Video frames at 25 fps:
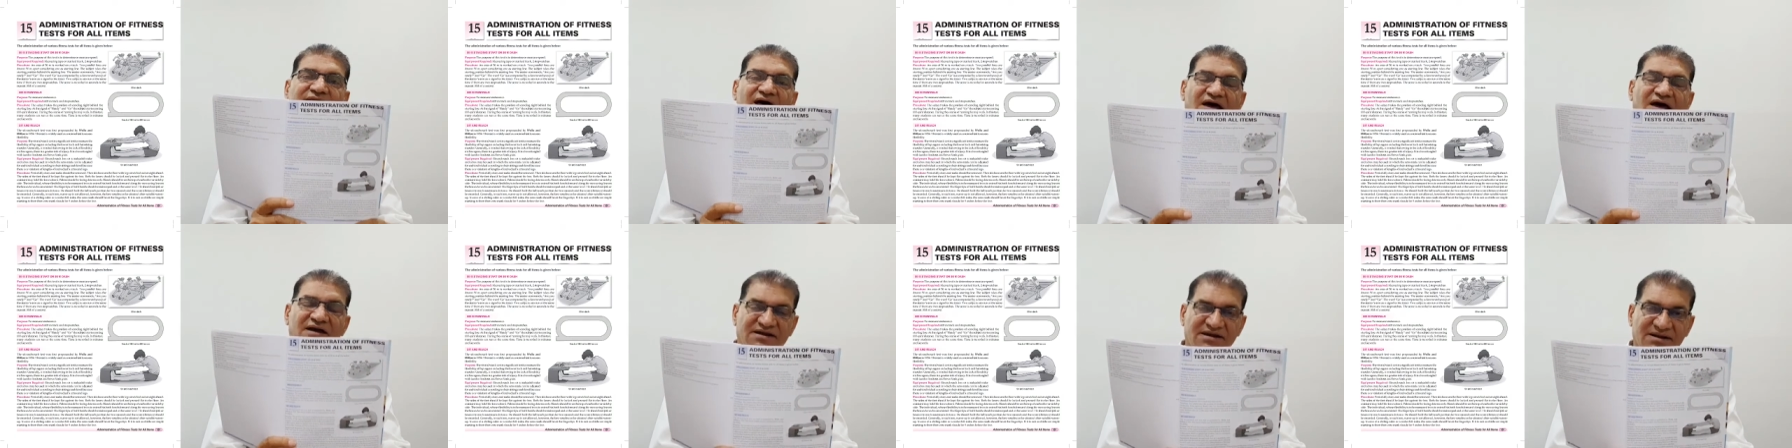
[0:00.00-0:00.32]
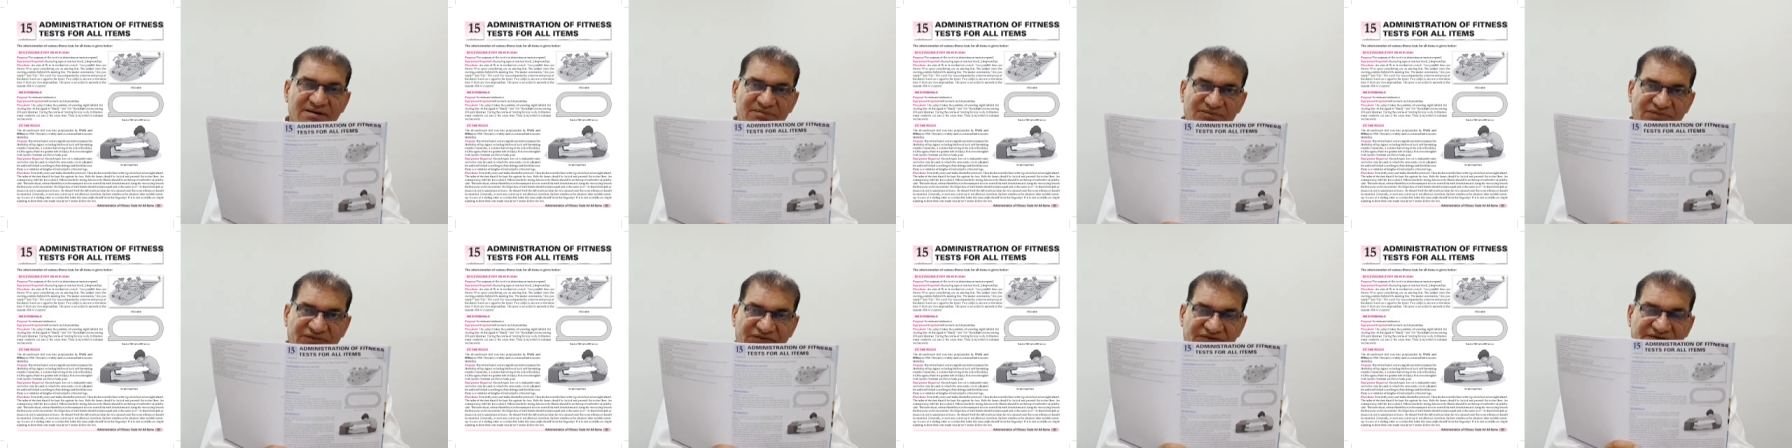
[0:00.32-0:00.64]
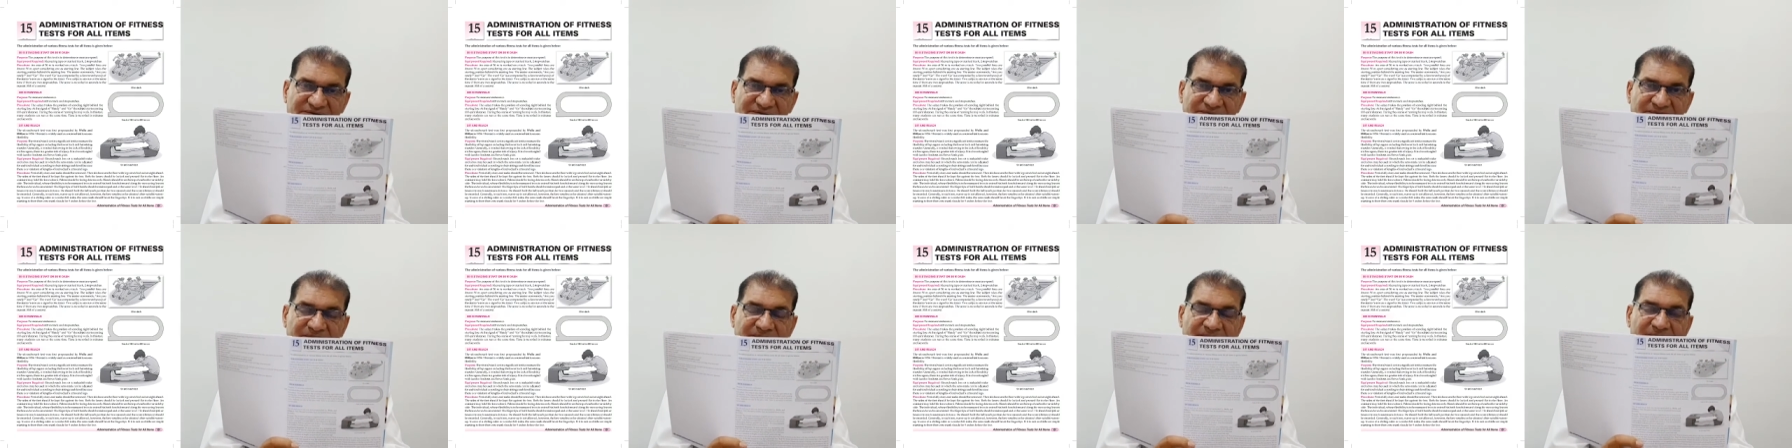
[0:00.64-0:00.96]
the
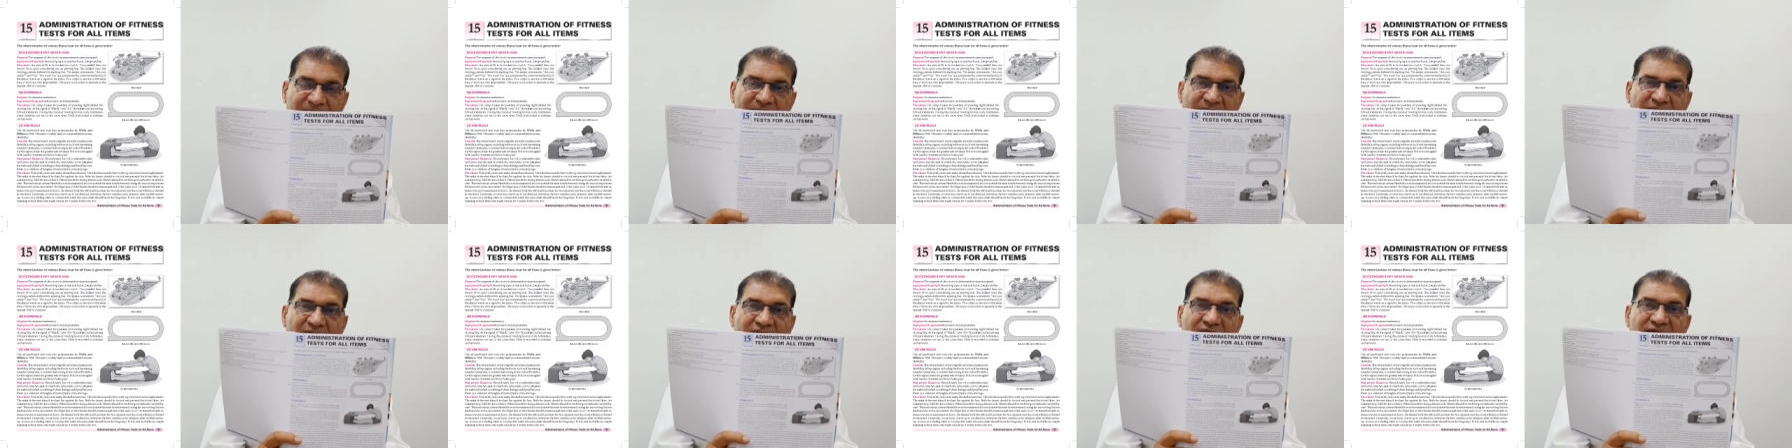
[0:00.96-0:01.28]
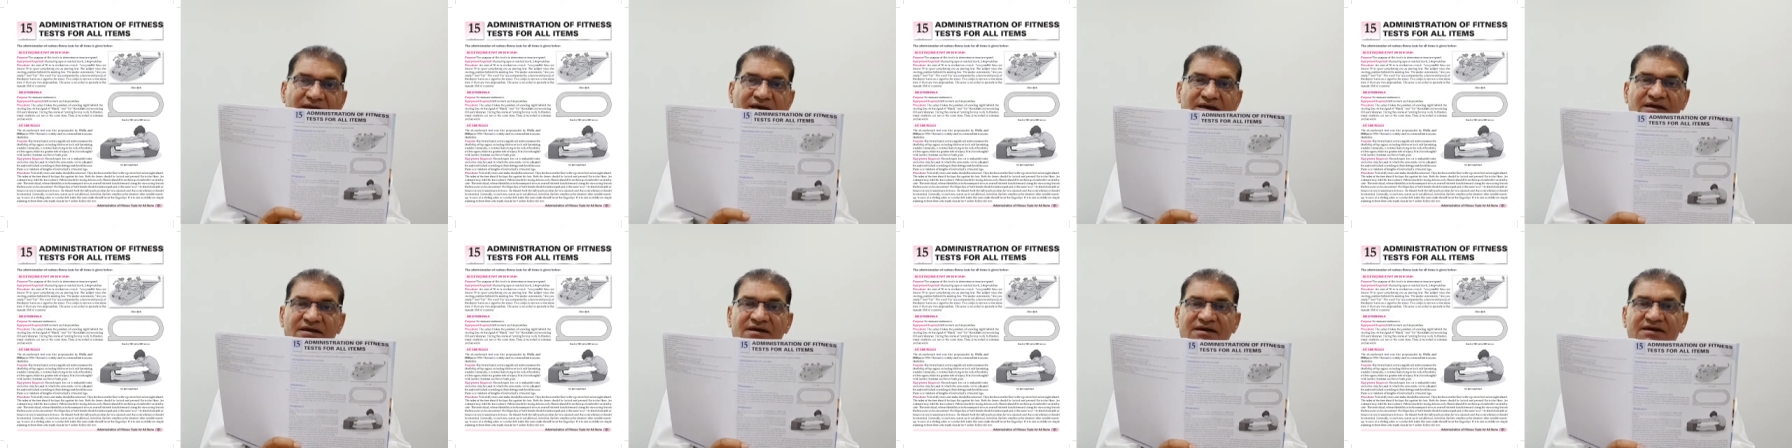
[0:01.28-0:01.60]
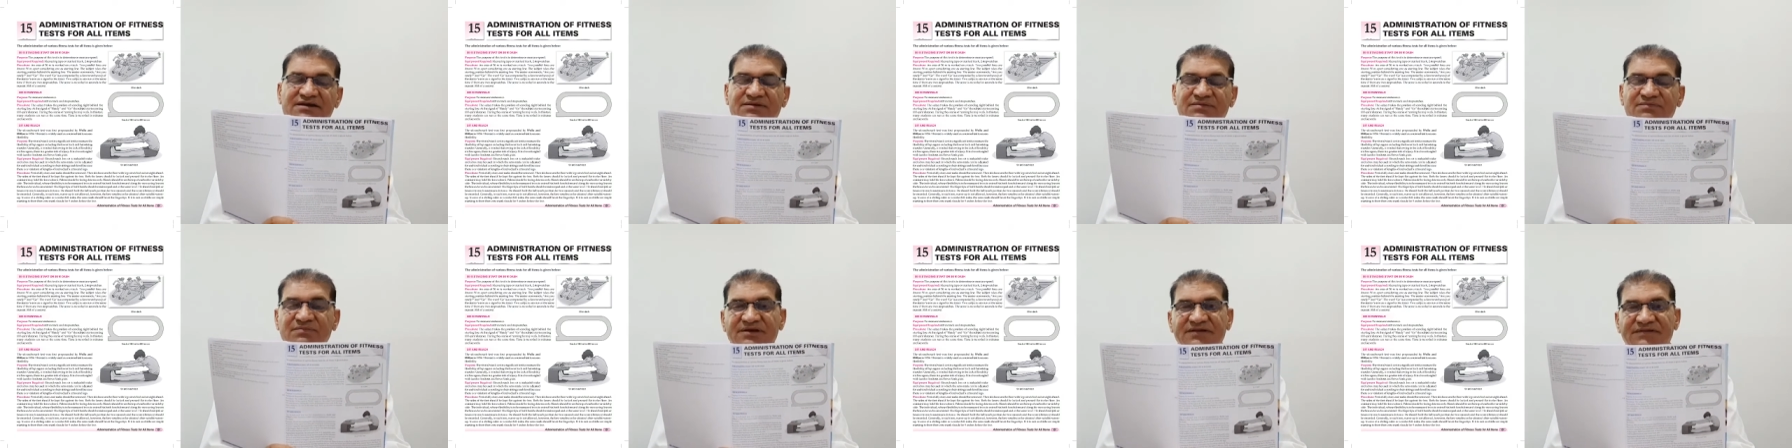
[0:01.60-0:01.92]
items.
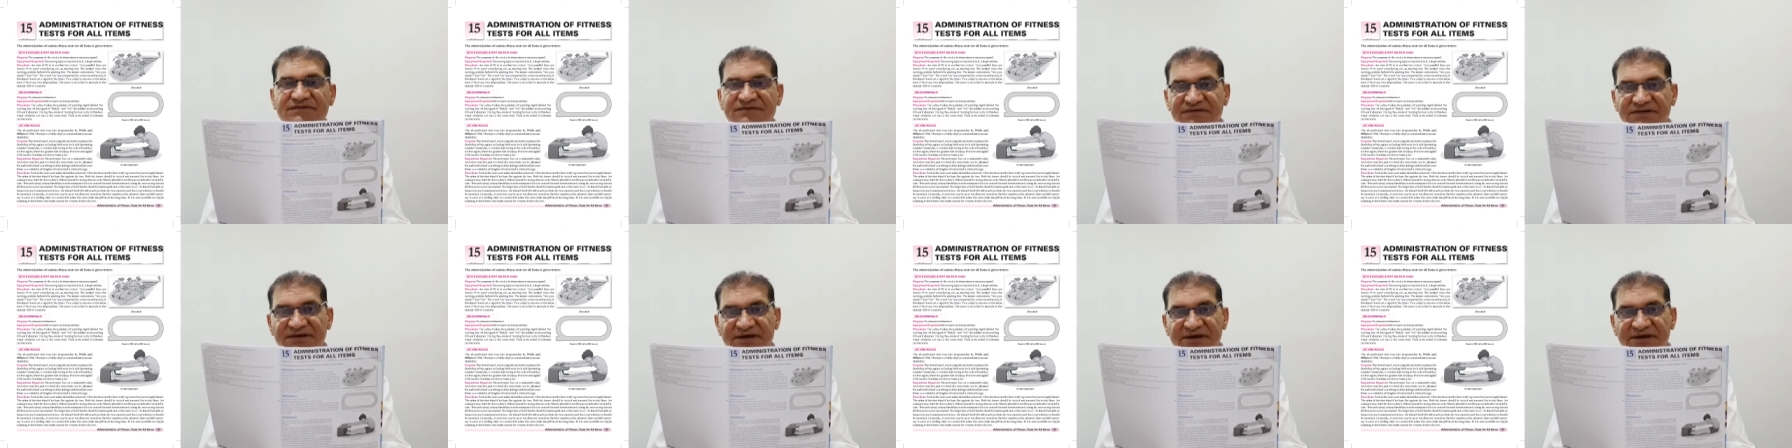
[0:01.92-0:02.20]
It means